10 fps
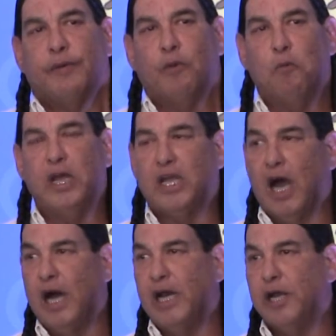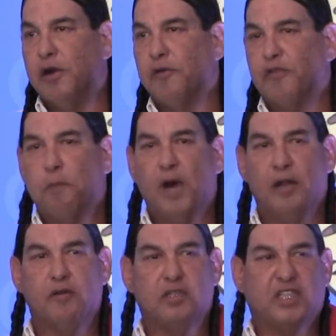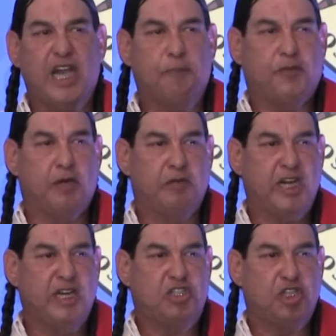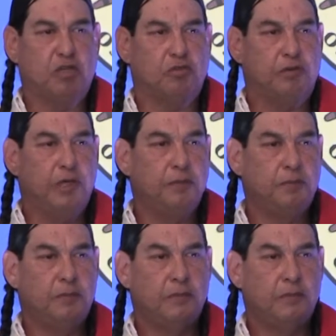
when we got here, the mothers kept their dead children.